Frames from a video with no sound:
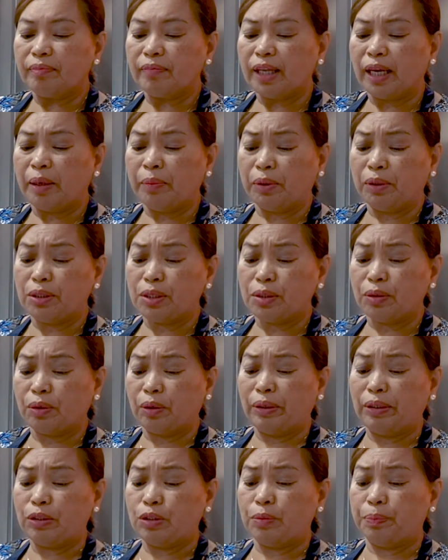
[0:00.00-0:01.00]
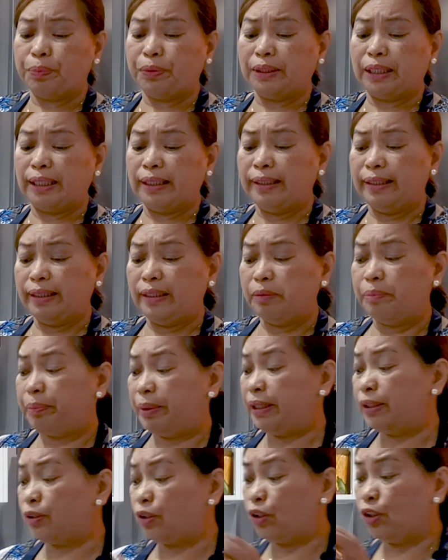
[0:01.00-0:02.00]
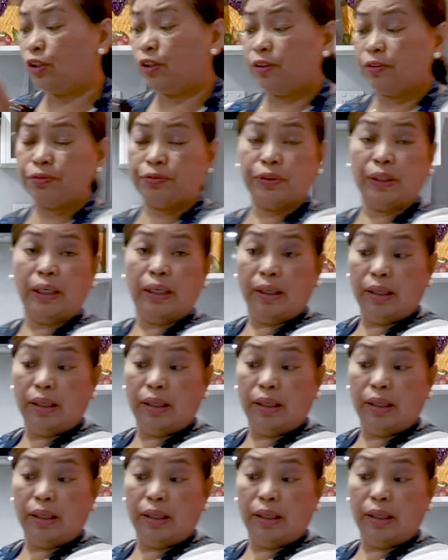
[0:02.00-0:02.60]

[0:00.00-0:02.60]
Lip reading: I'm also going to put a little bit of